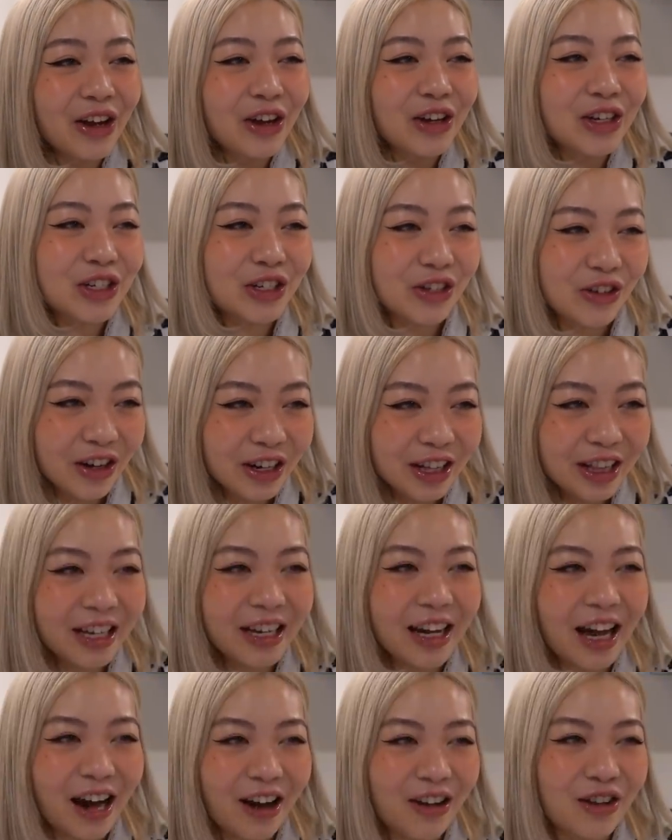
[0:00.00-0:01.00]

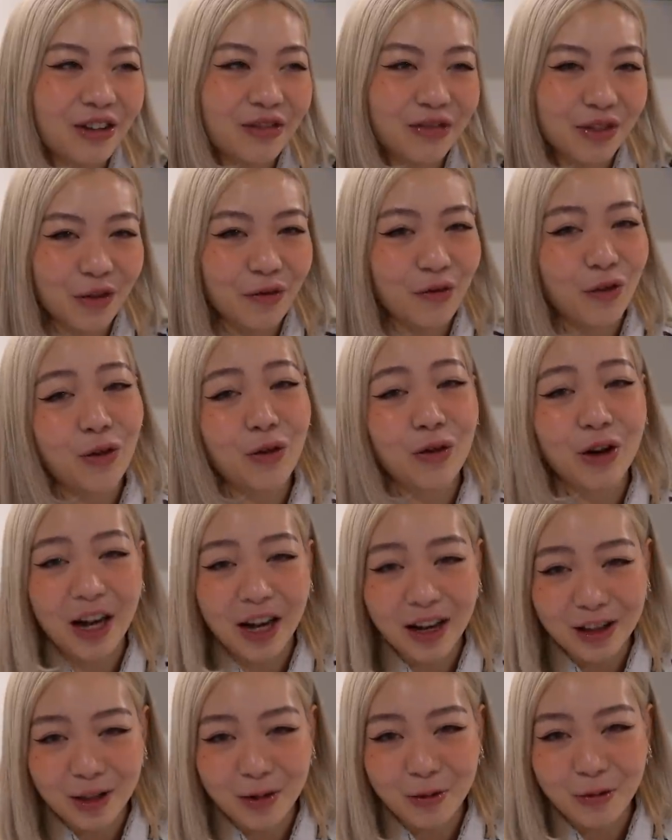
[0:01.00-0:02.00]
surely out of the four
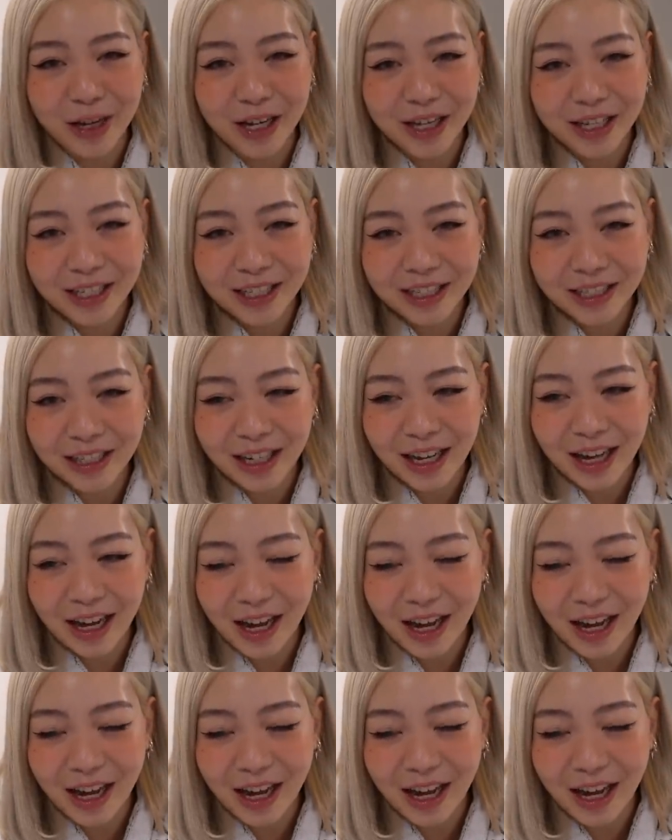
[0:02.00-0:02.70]
colorways